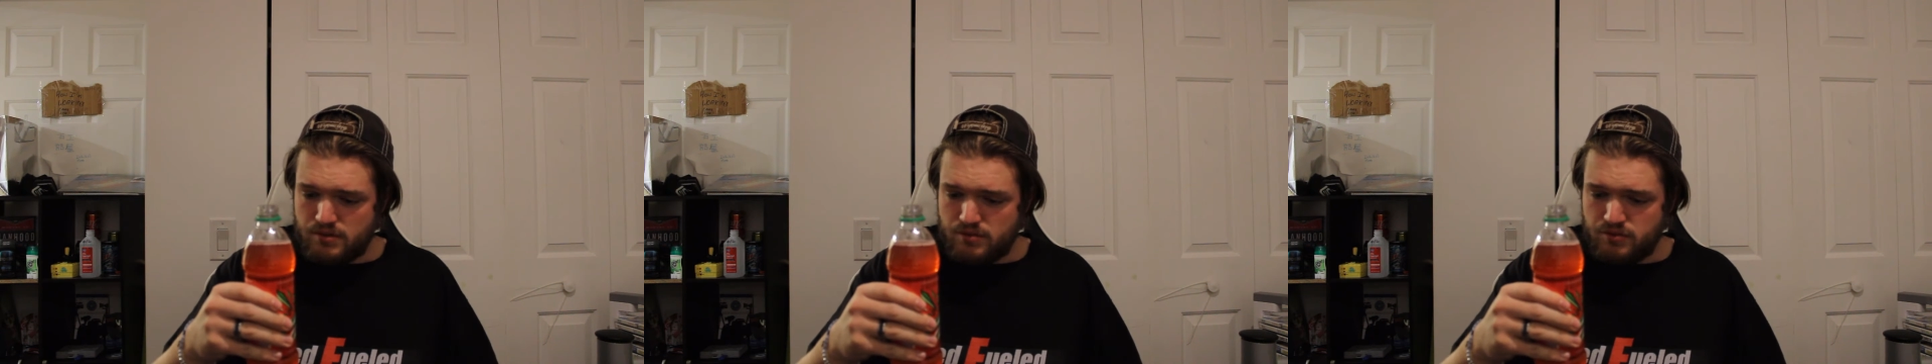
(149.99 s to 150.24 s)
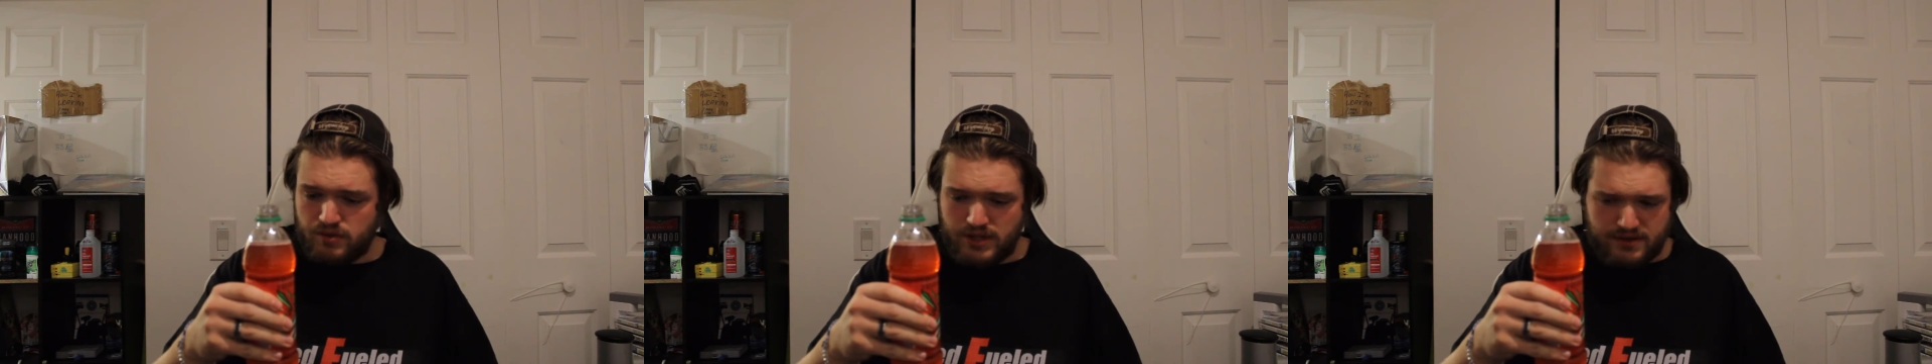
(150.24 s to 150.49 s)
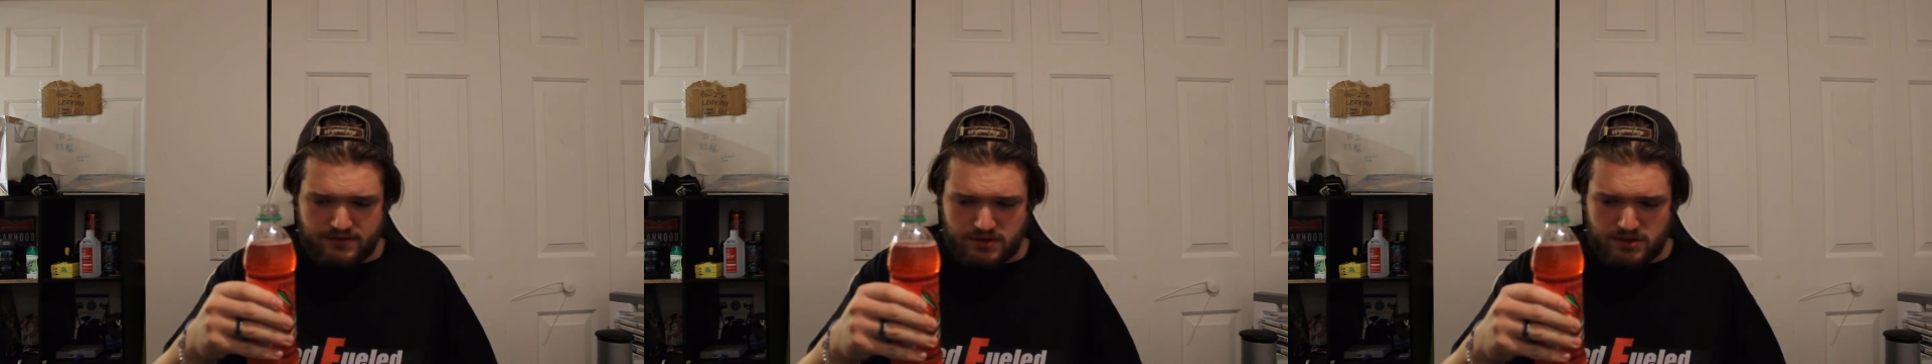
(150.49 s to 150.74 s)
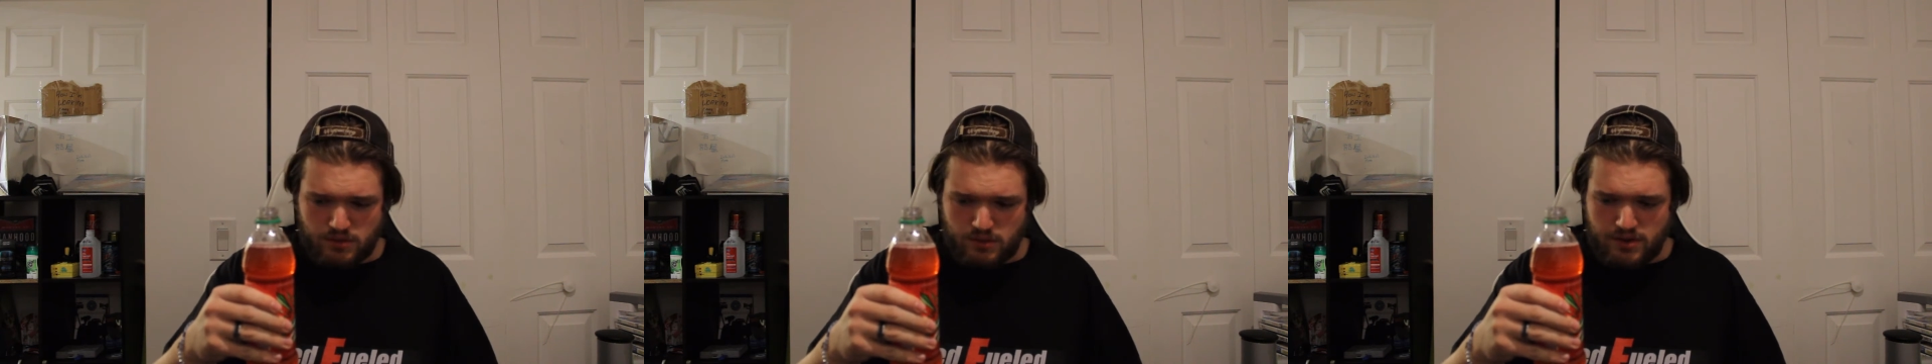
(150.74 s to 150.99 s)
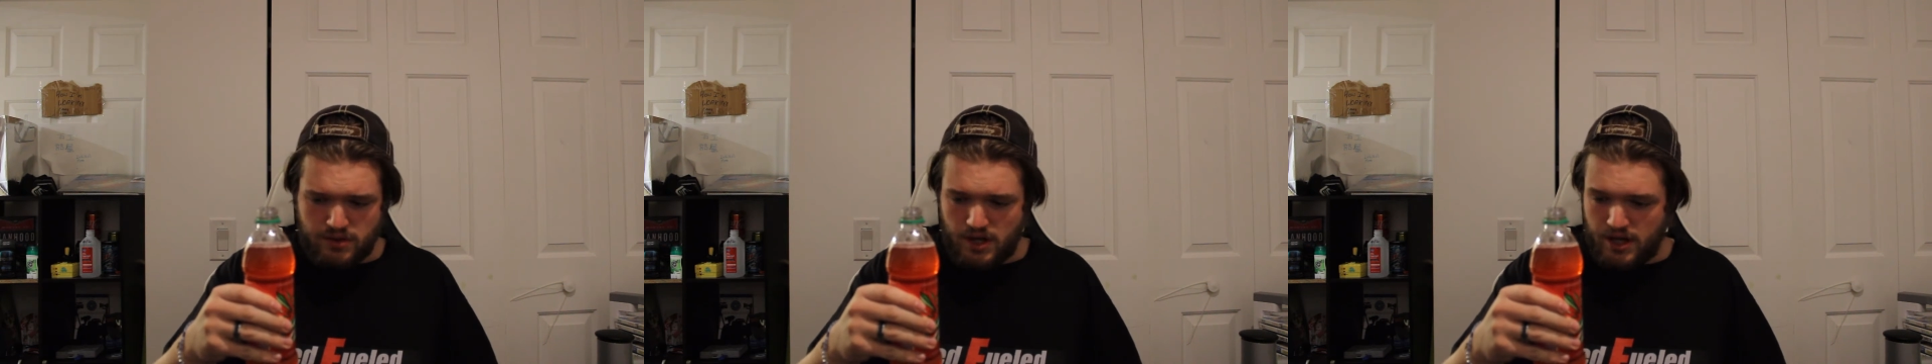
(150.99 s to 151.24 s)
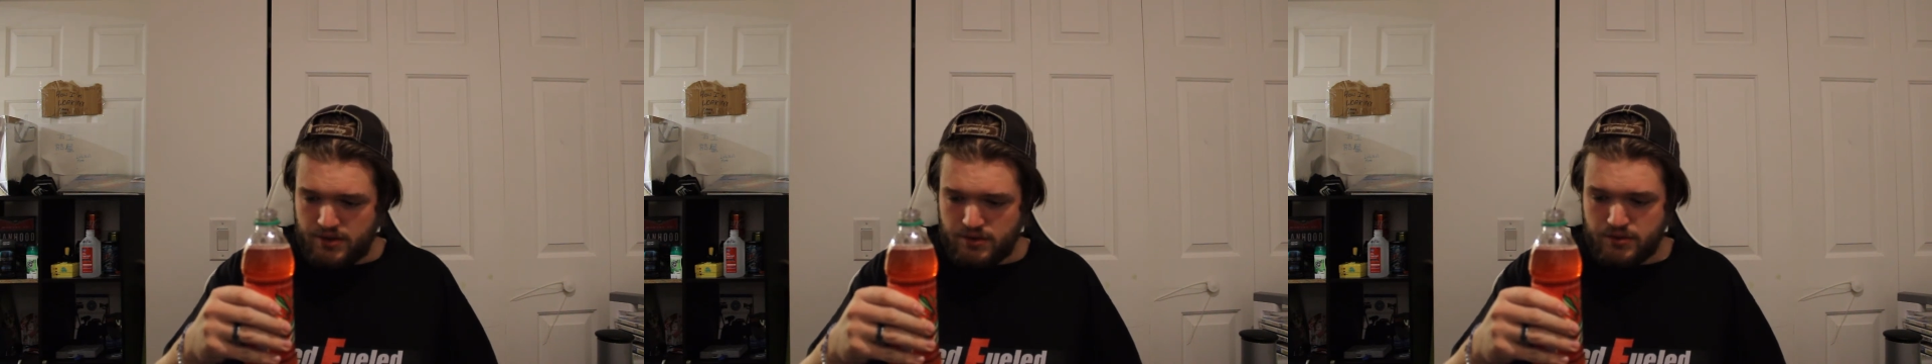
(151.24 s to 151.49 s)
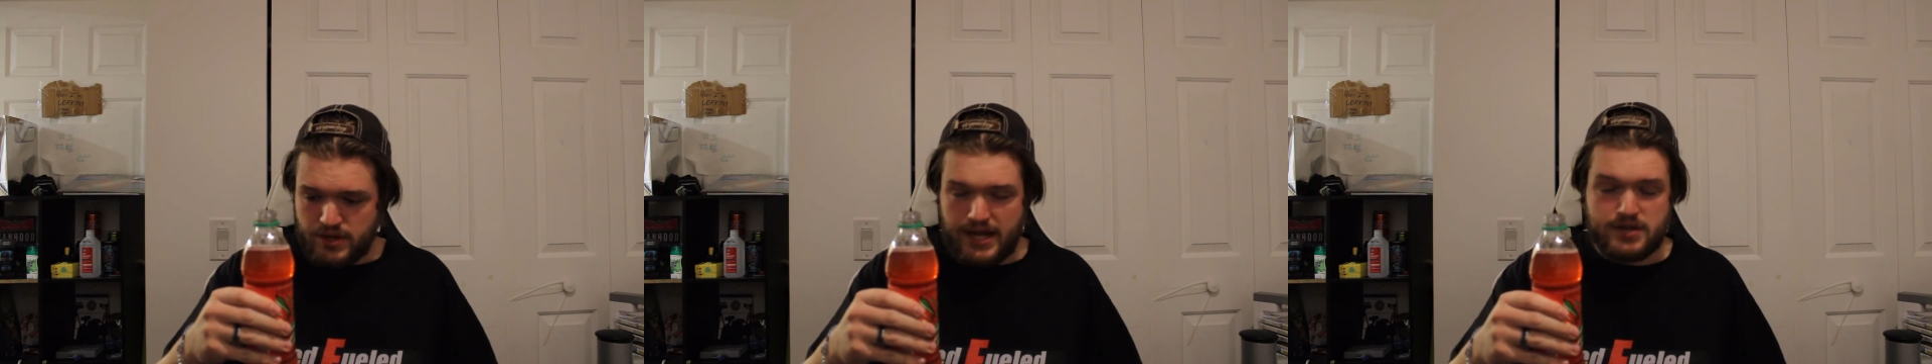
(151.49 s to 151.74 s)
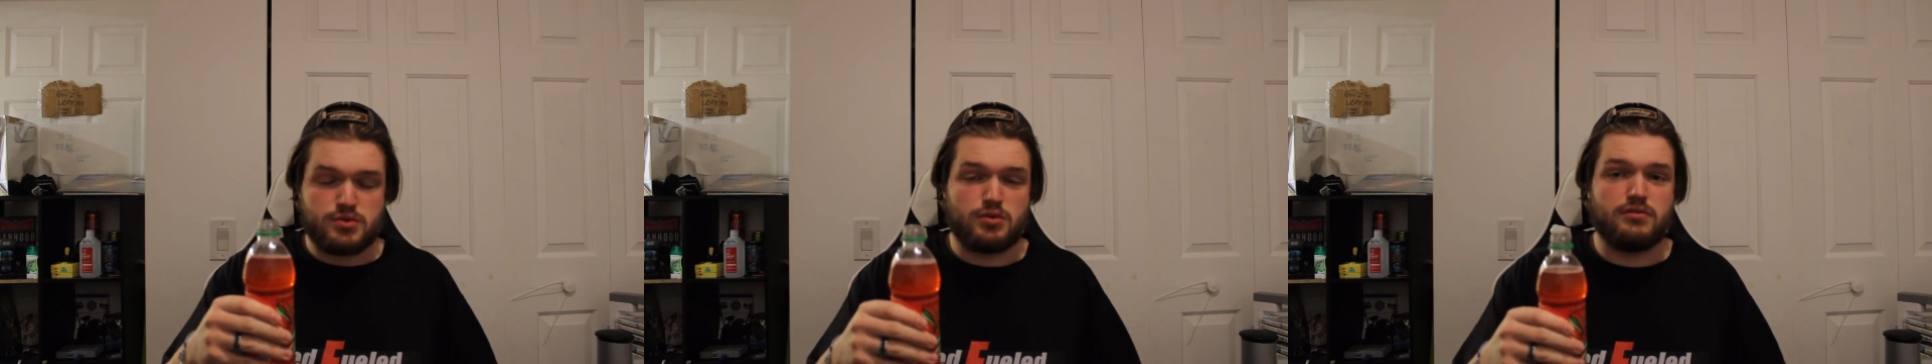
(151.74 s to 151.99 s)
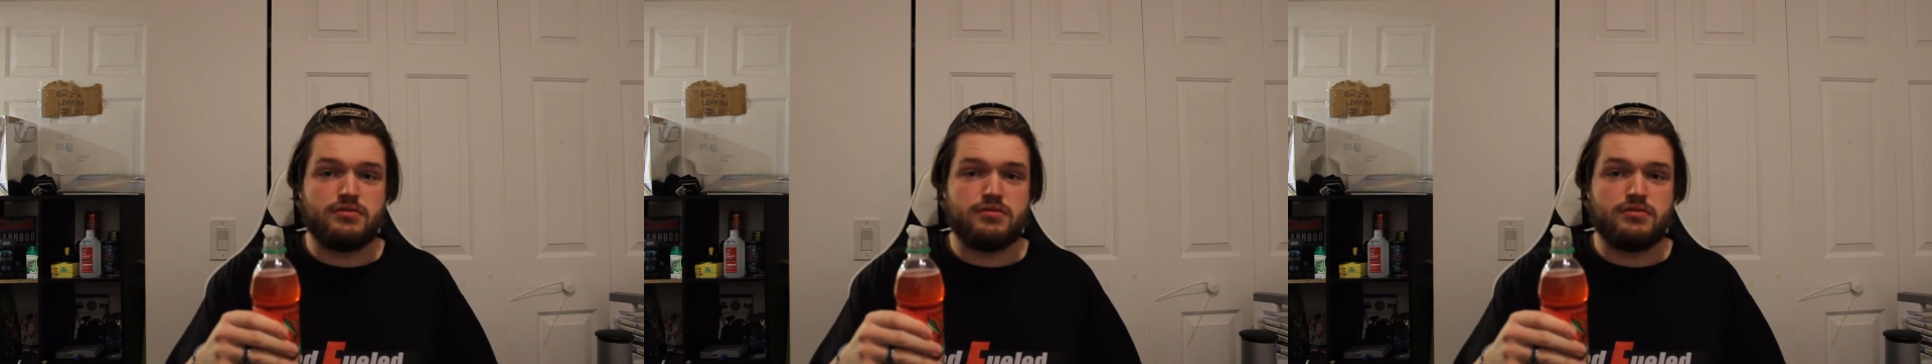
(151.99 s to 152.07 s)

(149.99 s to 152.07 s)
flavor with other natural